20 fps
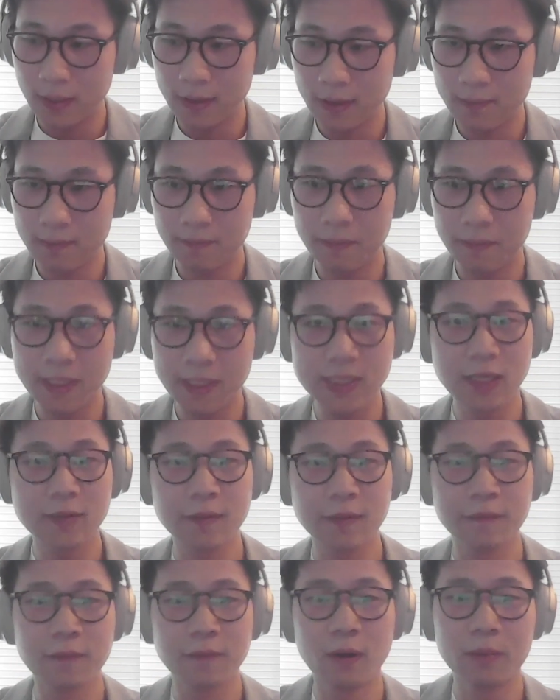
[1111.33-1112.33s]
then
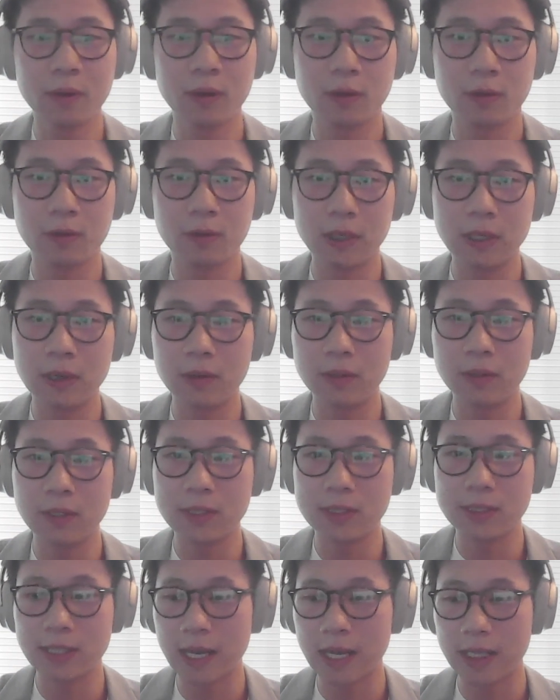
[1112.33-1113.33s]
based on the formula, we
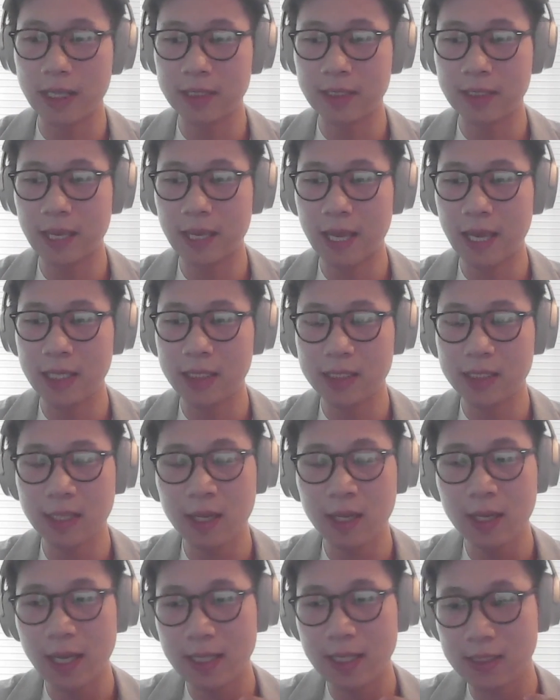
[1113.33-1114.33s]
notice that
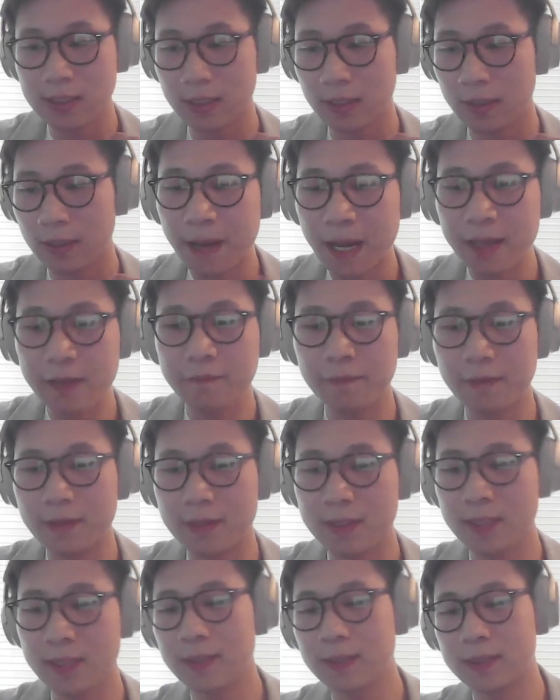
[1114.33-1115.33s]
as long as the
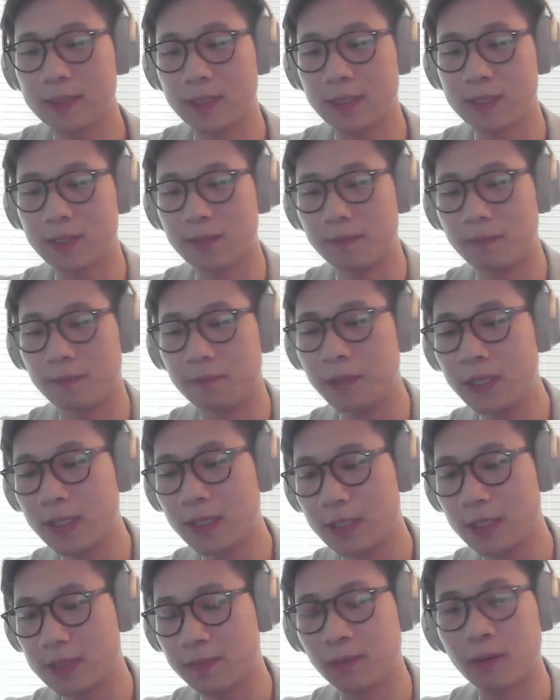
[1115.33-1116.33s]
benefits system
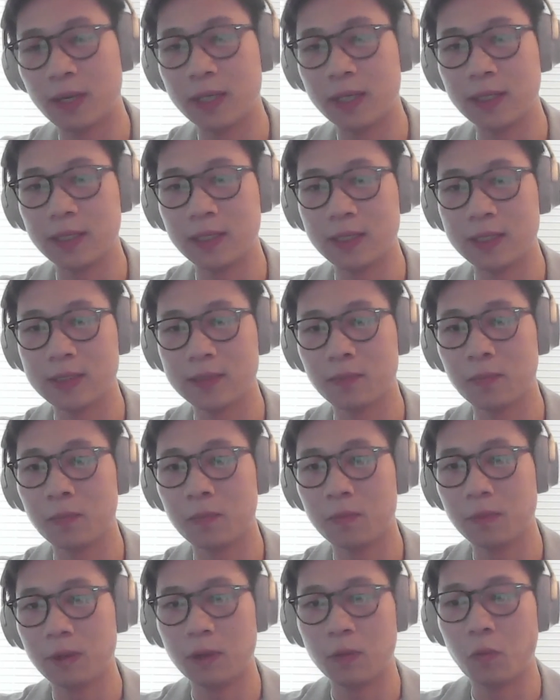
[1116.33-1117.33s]
B is providing
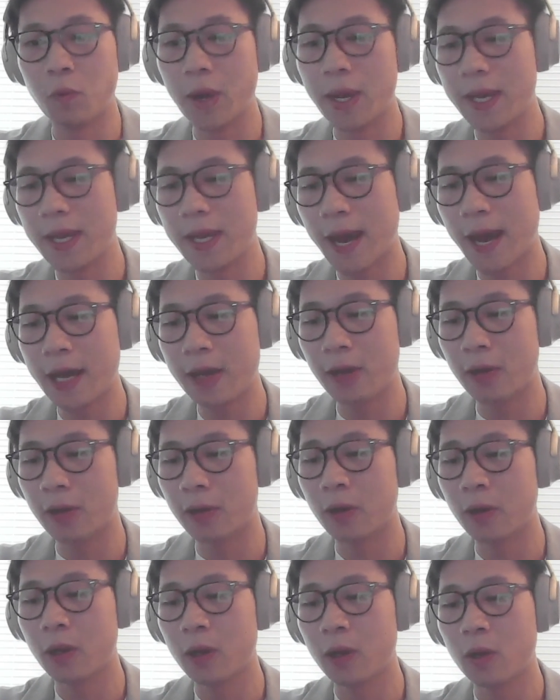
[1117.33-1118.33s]
is way
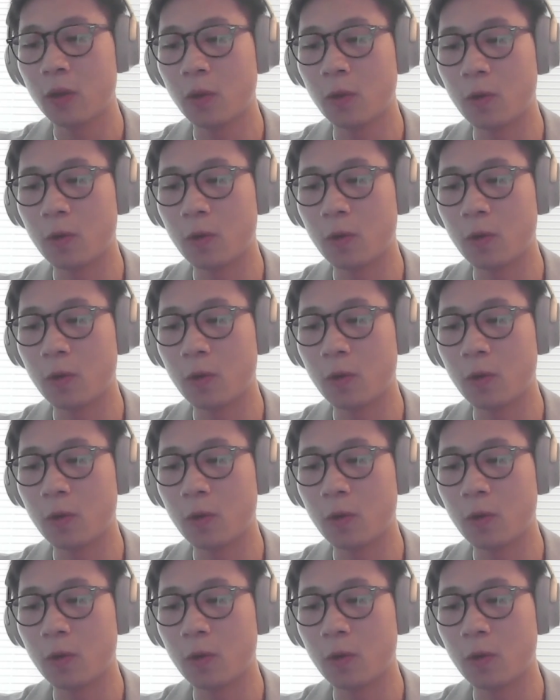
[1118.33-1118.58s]
higher,